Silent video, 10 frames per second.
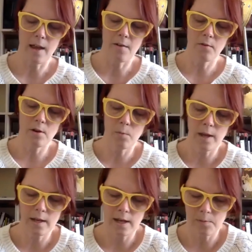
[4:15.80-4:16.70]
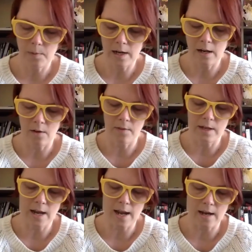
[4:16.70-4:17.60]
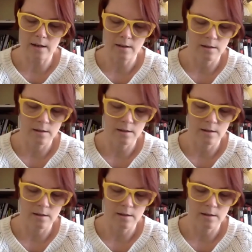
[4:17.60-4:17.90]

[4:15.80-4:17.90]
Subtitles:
every waking minute of the day.